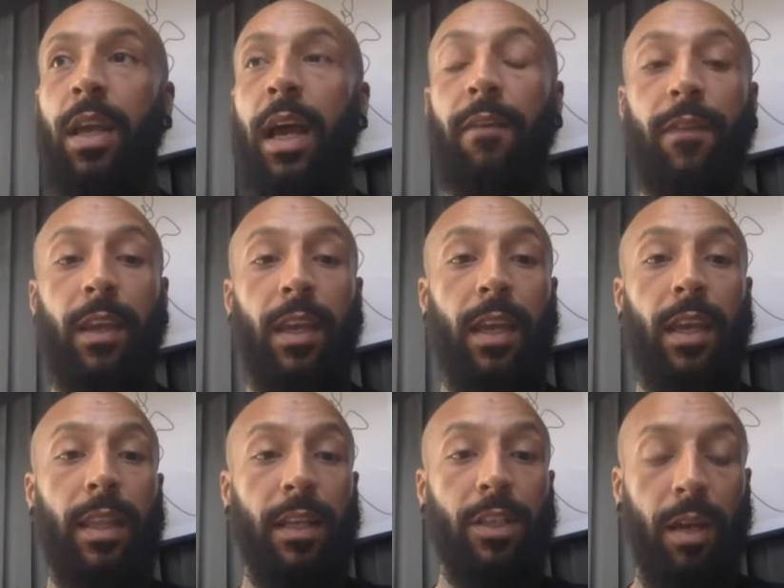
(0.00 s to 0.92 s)
I think in
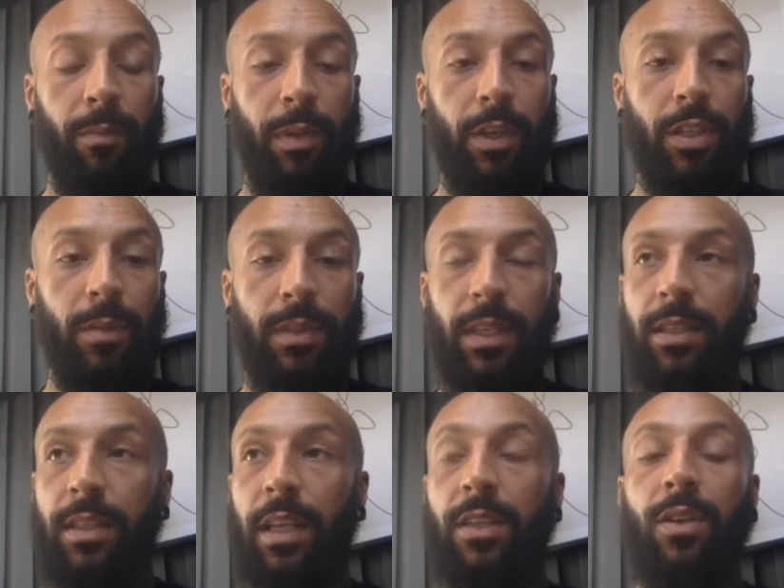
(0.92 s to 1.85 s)
that championship
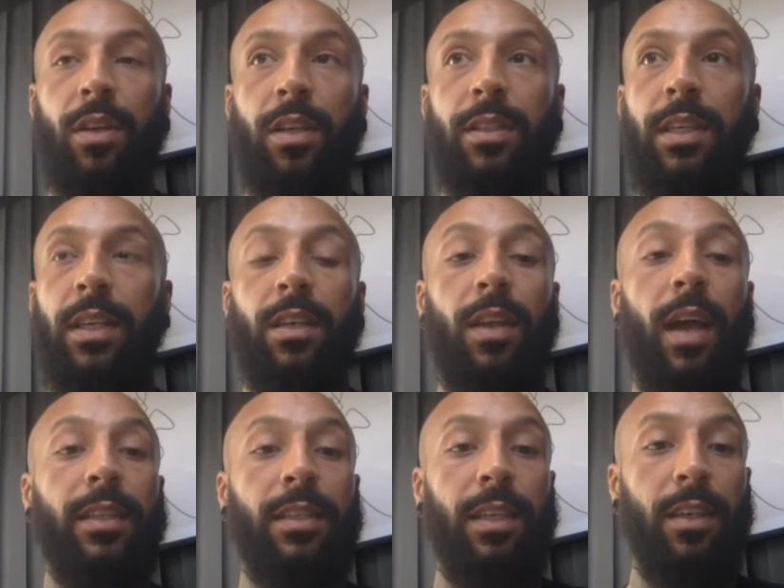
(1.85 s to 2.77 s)
season, they conceded
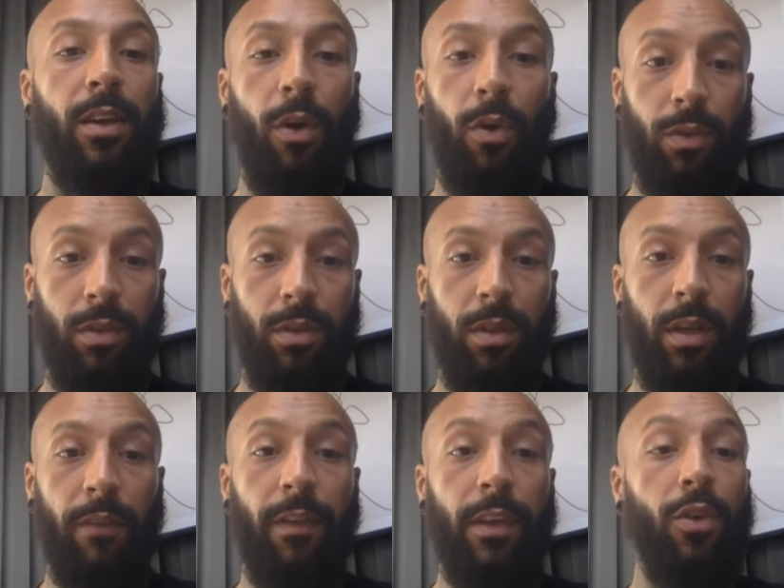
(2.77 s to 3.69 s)
19 goals.
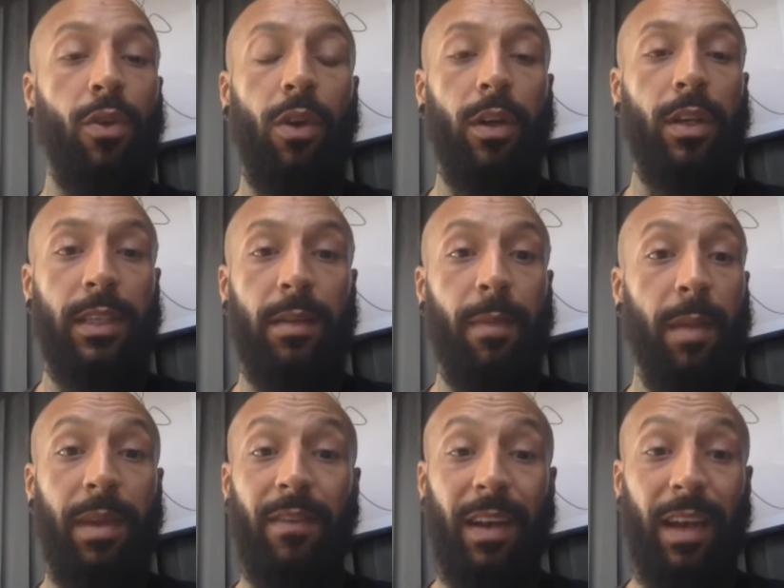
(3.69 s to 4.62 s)
I think you lot conceded
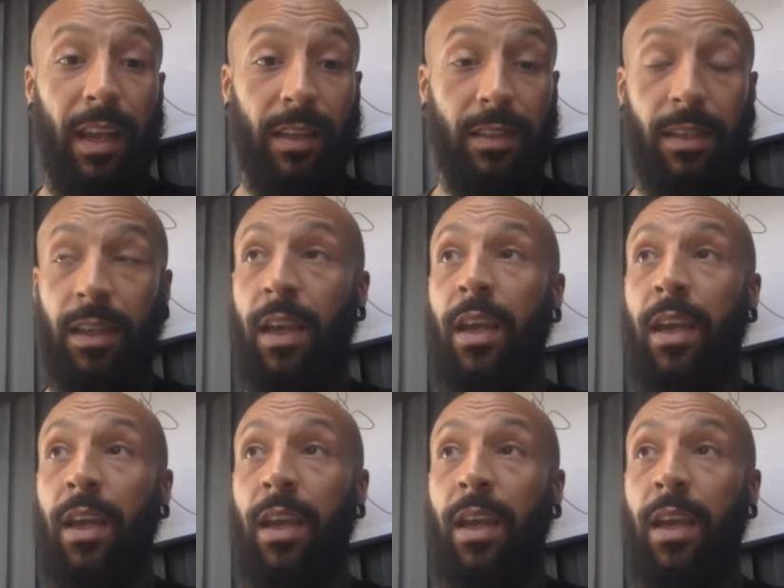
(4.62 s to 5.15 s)
maybe even less.